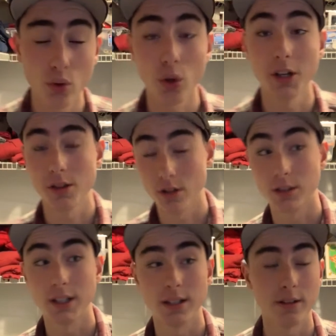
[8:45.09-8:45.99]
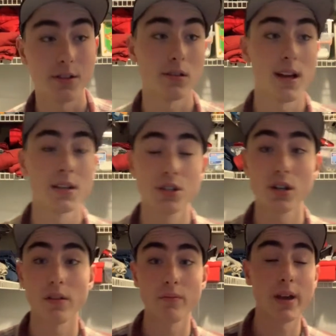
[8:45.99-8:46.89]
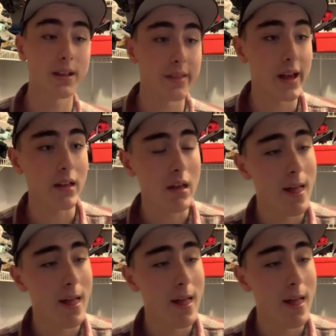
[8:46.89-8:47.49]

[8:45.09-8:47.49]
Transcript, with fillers: 2013 is the last year they're making that